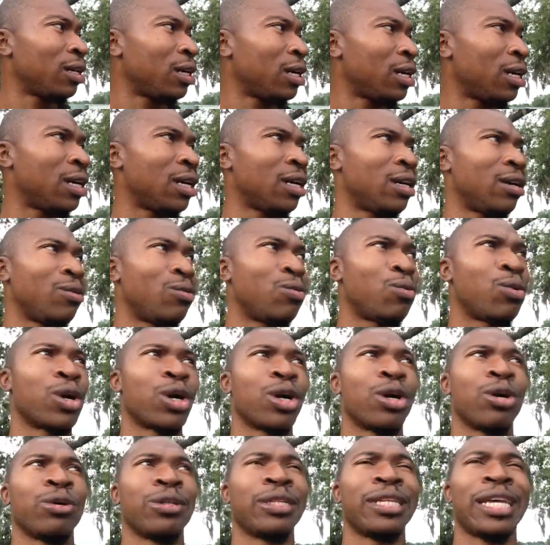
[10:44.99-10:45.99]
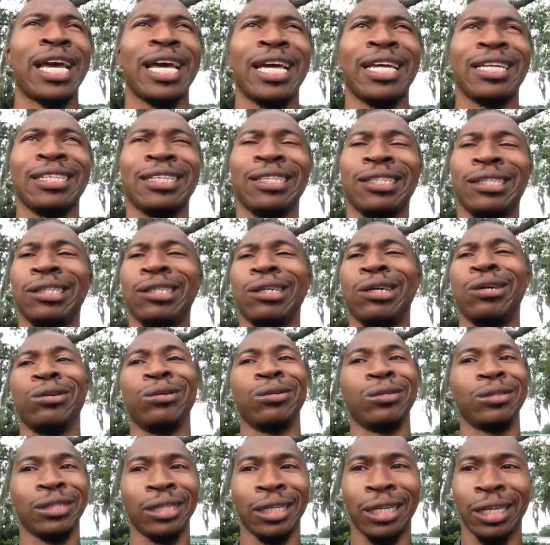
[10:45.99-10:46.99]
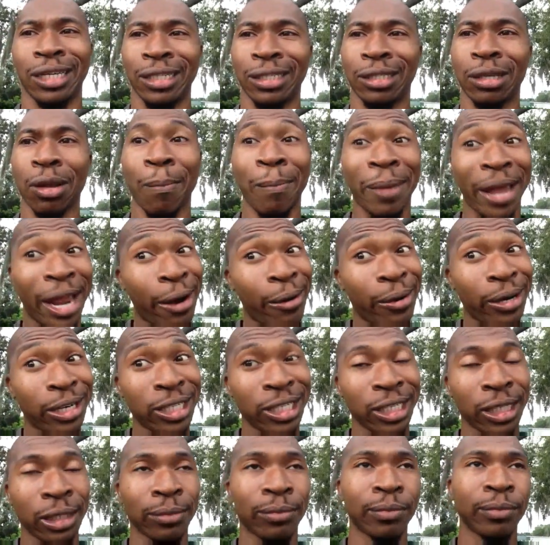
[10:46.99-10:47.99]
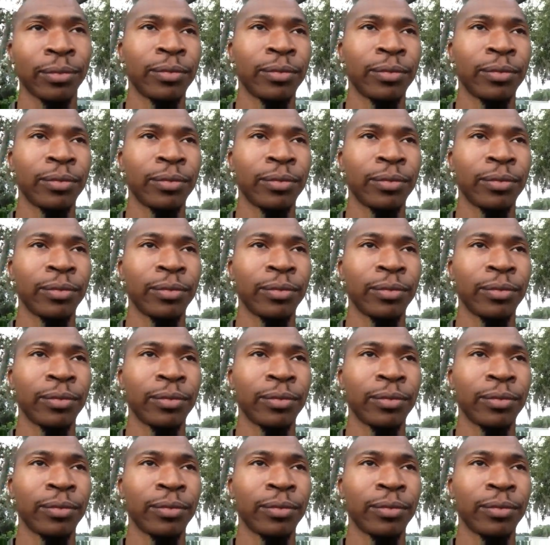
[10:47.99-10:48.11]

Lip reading: world that, is perishing.